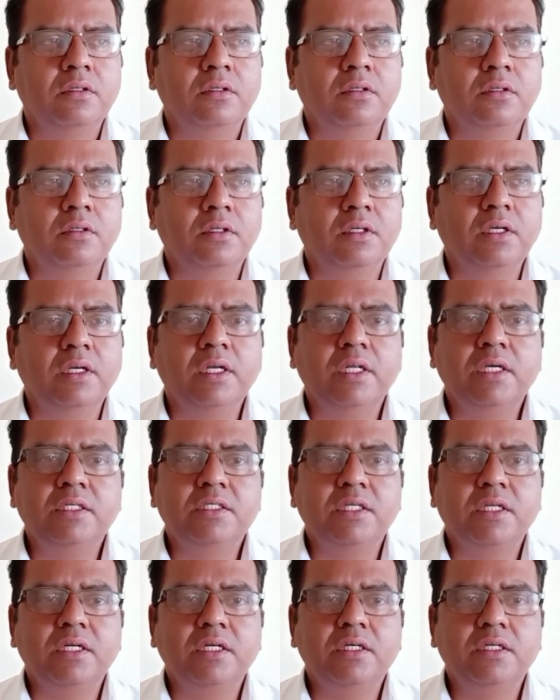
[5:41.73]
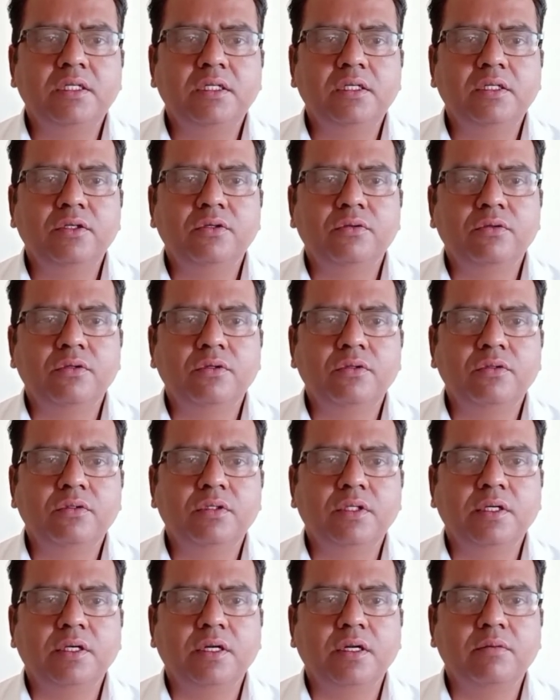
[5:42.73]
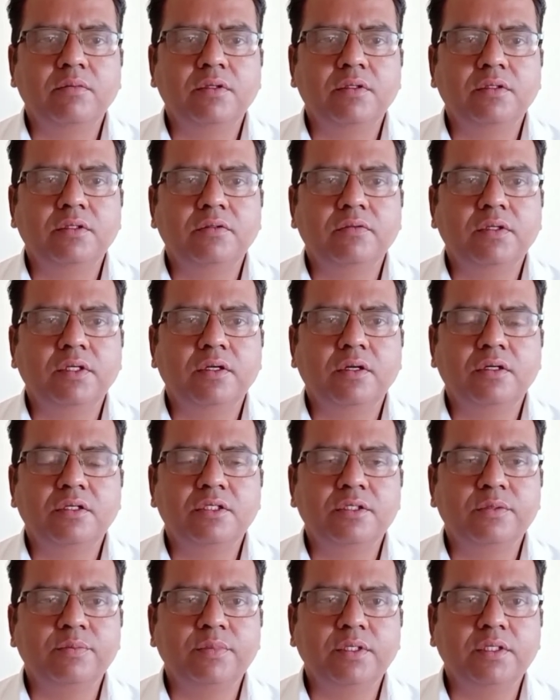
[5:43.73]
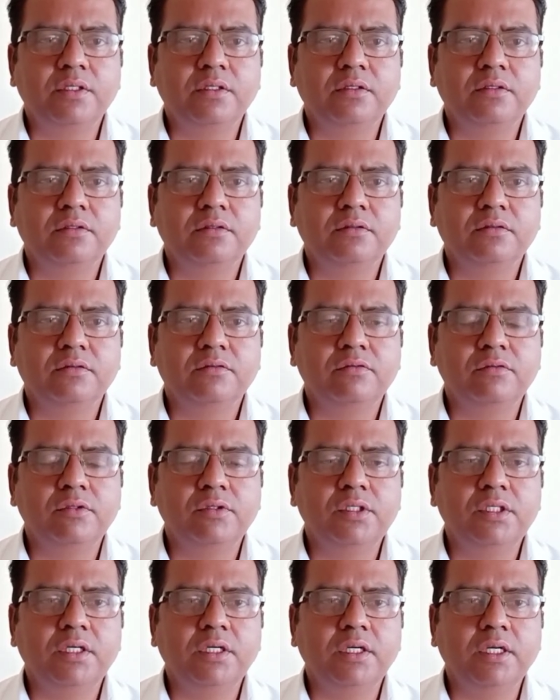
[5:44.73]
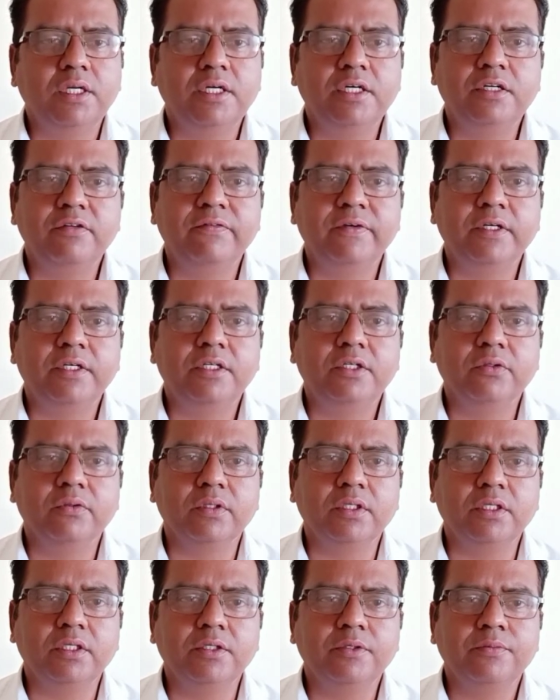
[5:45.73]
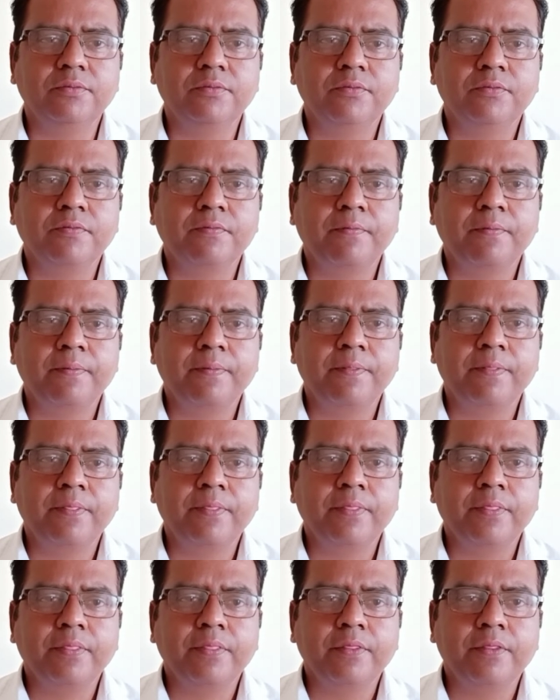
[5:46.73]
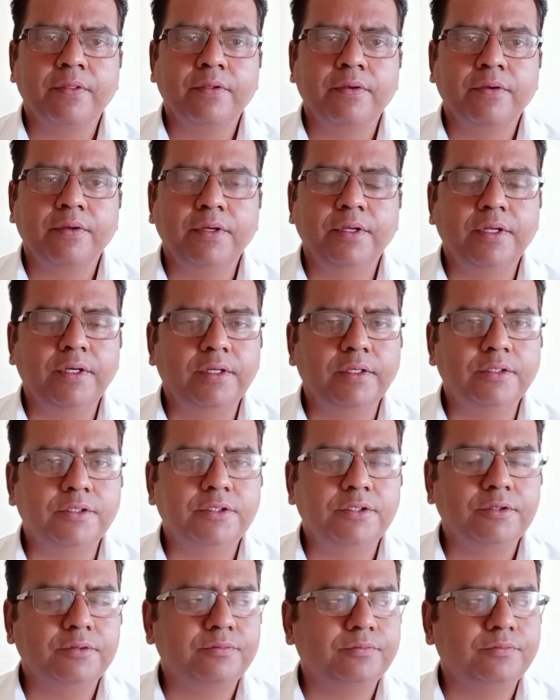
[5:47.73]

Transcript: unless and until you know the grammar, you will not speak fluently and effectively in English.